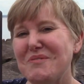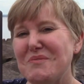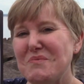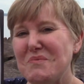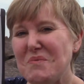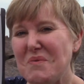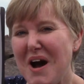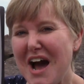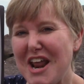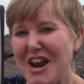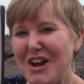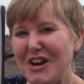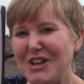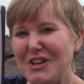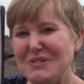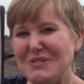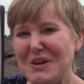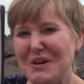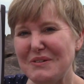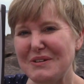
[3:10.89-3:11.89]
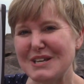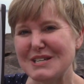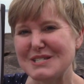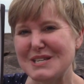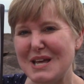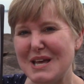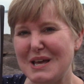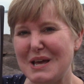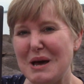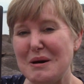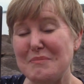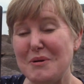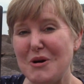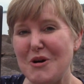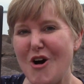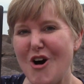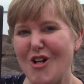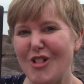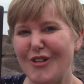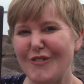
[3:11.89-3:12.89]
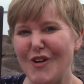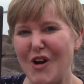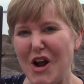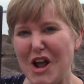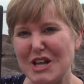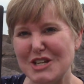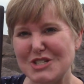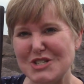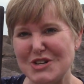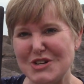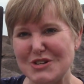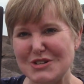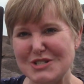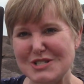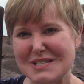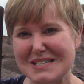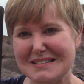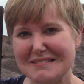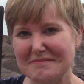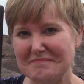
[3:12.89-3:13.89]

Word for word: What are you noticing about all of our answers?